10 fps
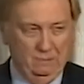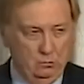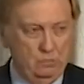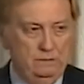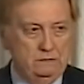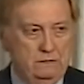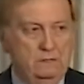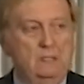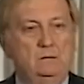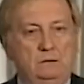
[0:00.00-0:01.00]
there were these
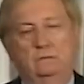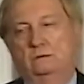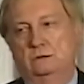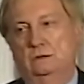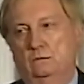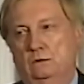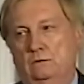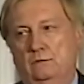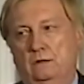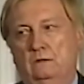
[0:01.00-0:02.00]
other chemicals
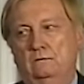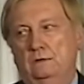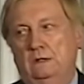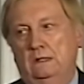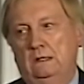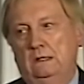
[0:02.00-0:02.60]
that were involved.